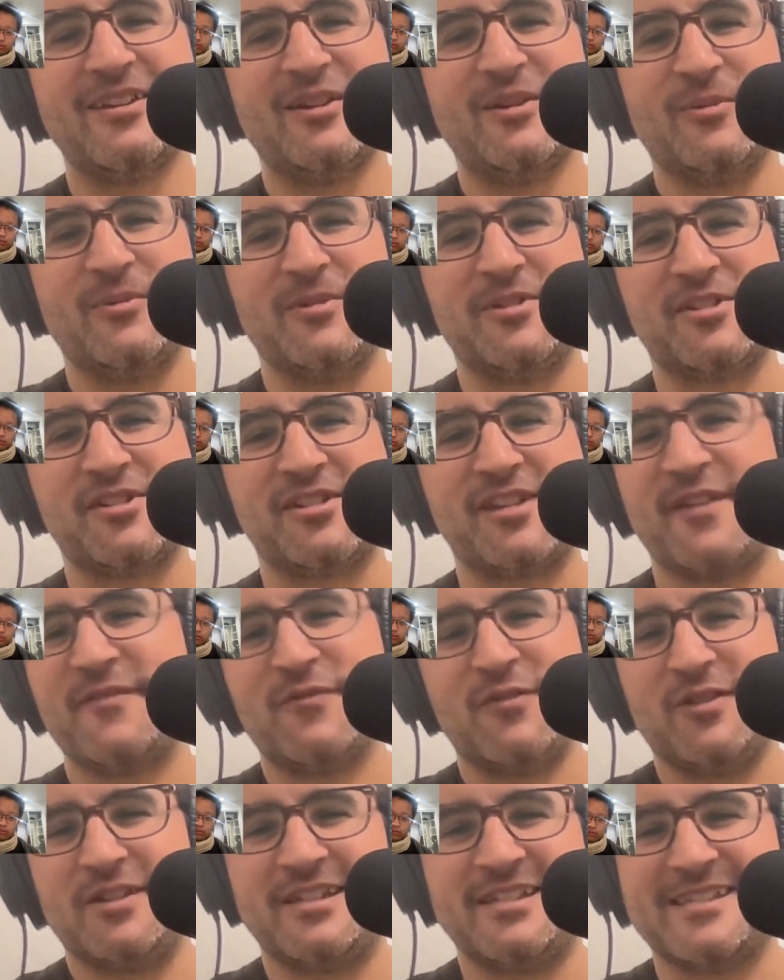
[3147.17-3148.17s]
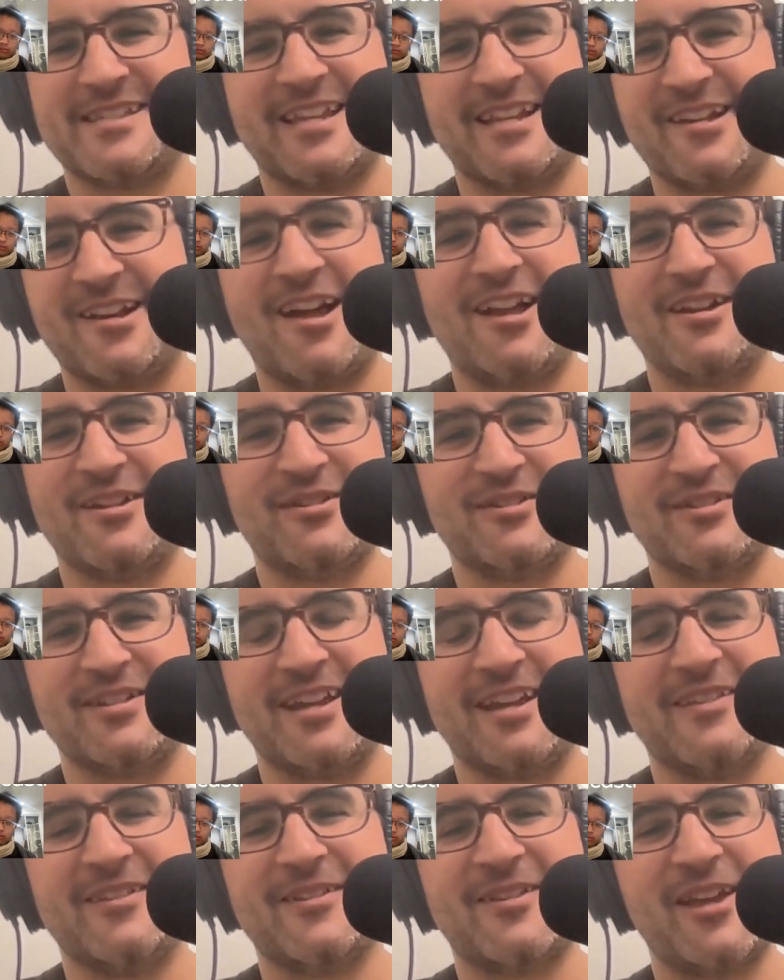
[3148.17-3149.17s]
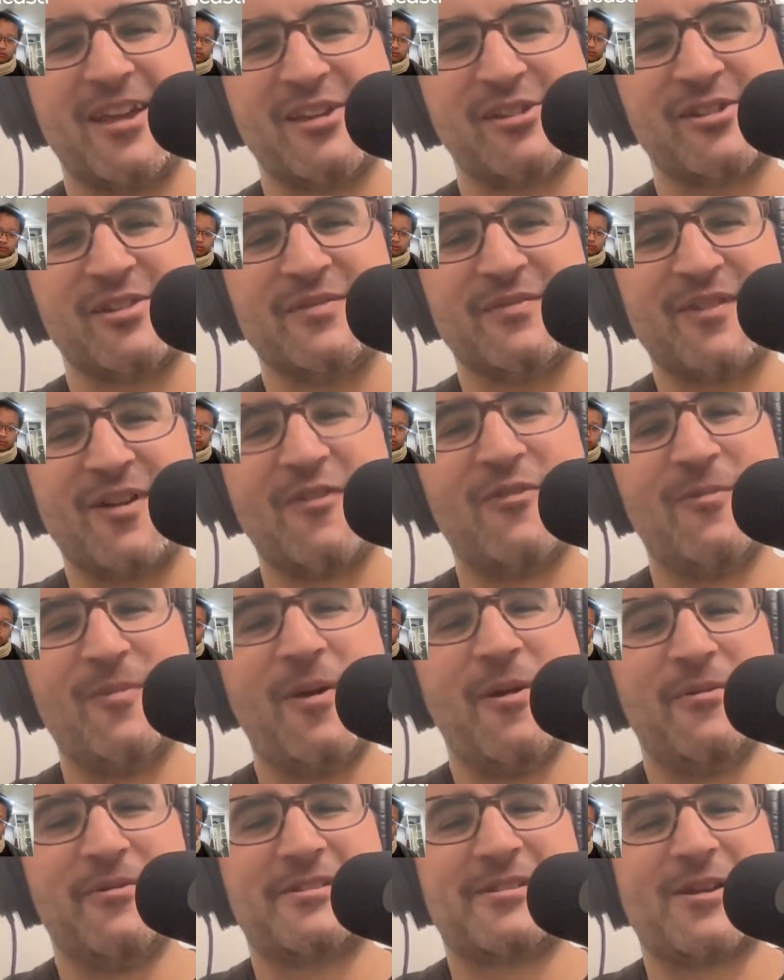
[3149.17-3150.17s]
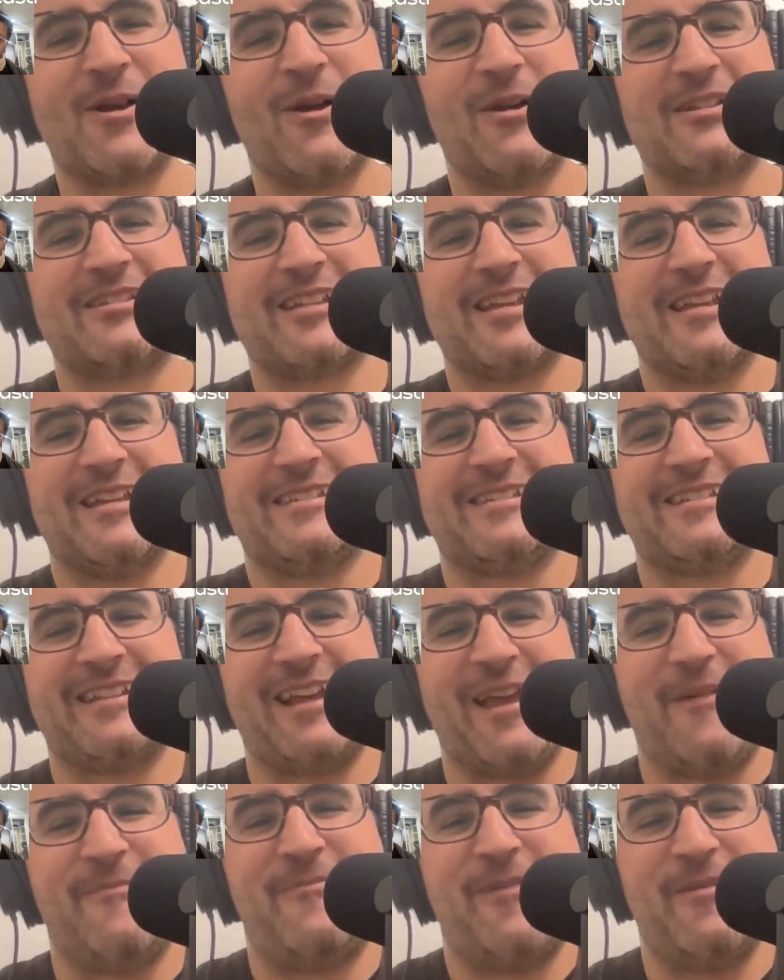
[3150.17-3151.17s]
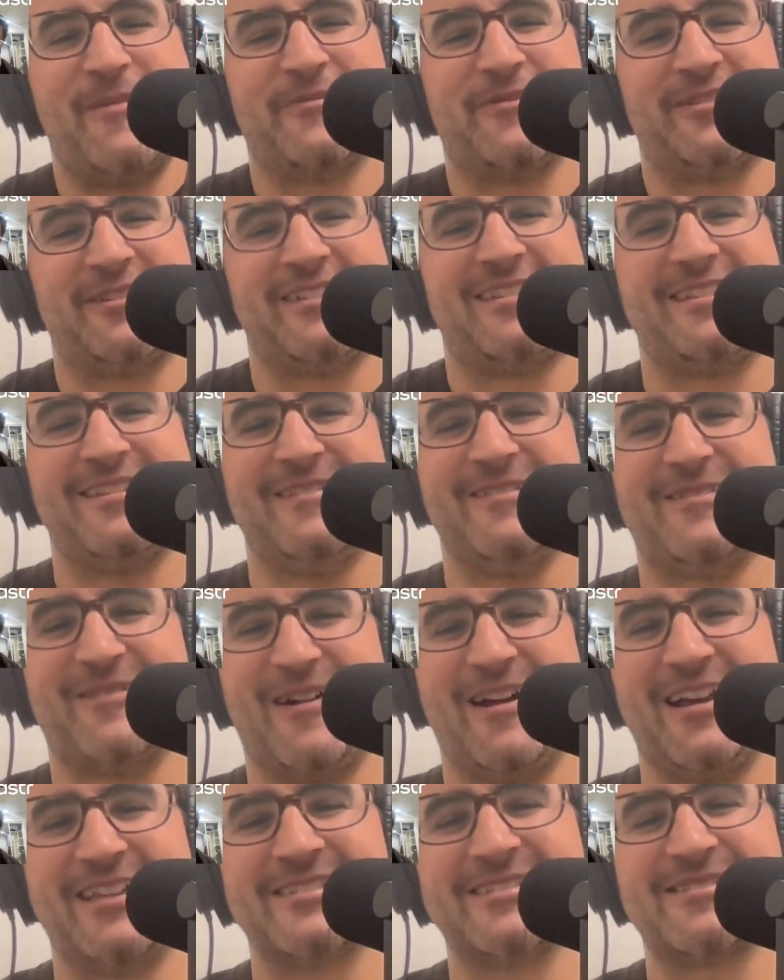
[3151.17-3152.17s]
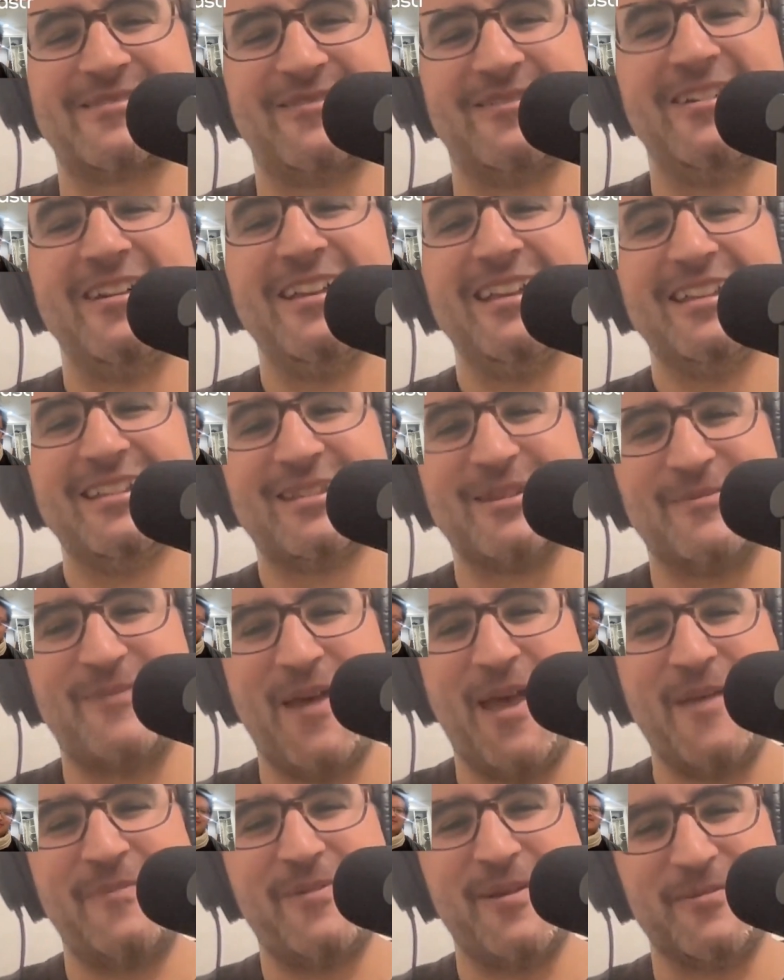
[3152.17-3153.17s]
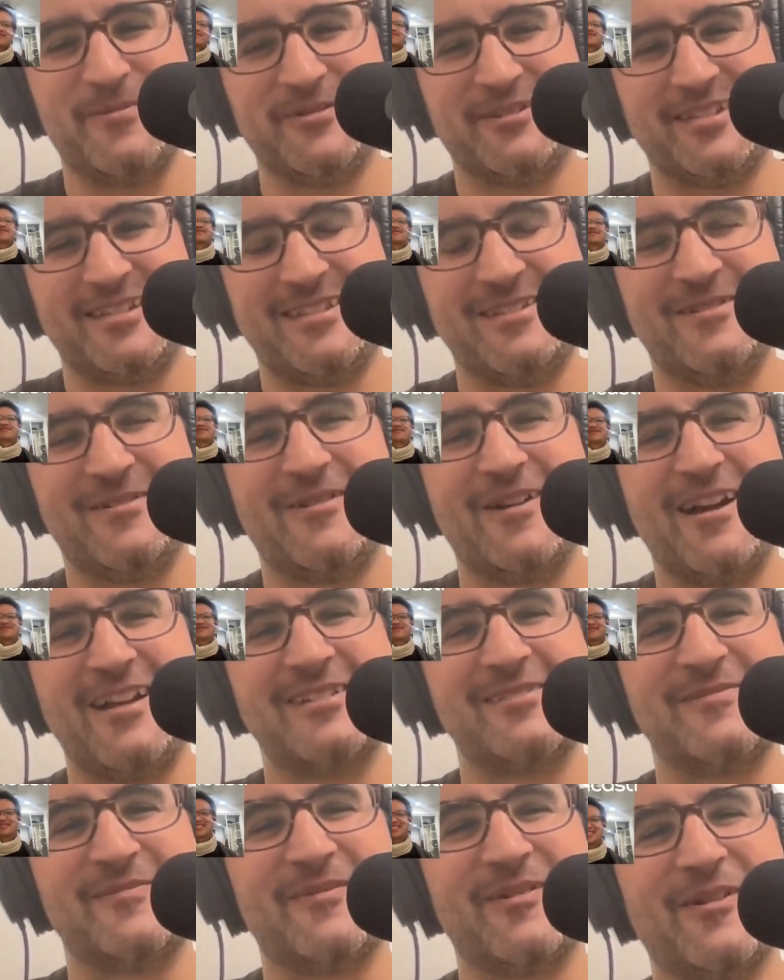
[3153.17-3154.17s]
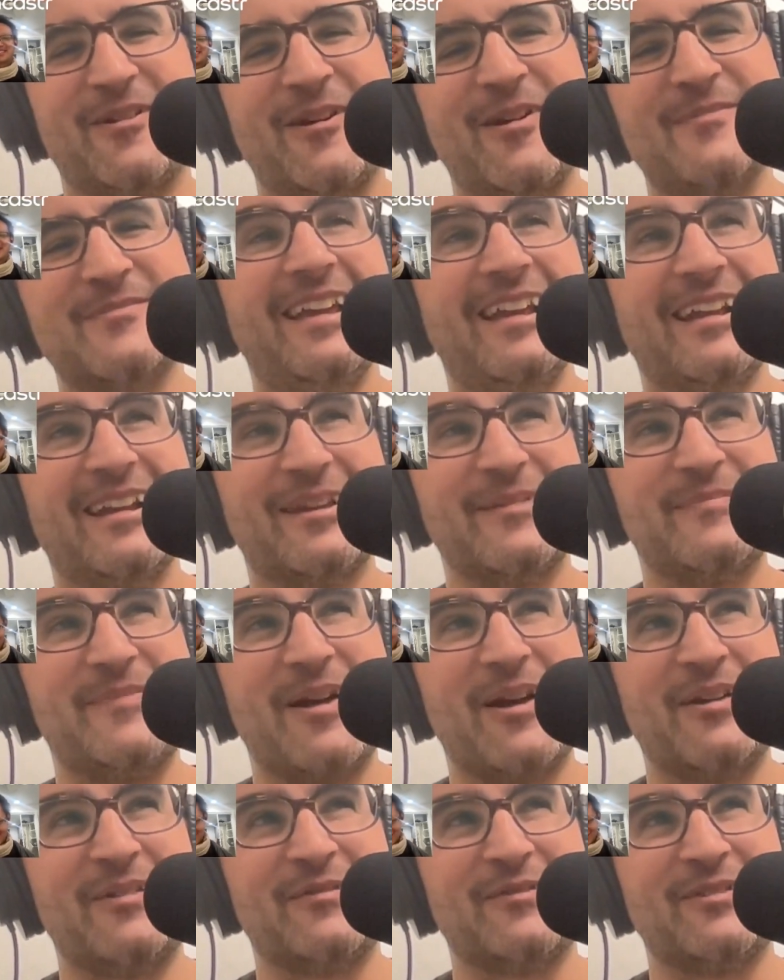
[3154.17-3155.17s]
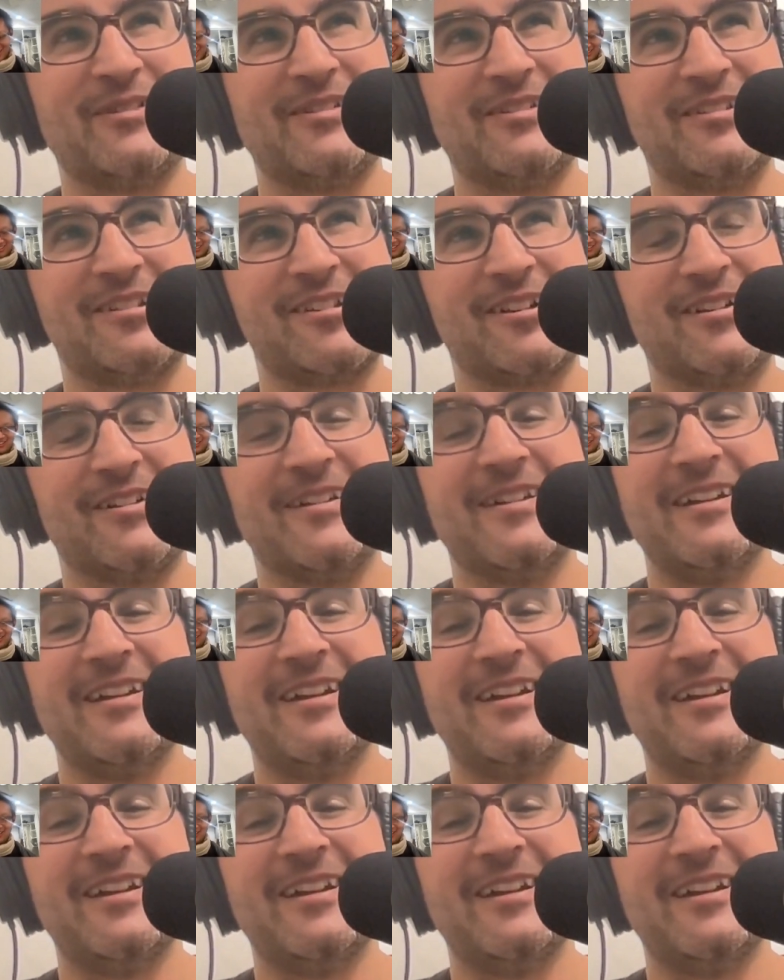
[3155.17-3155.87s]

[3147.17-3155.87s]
which definitely is like not a good allocation of government resources to get people to do grad school, to pay people to do graduate programs in comparative literature,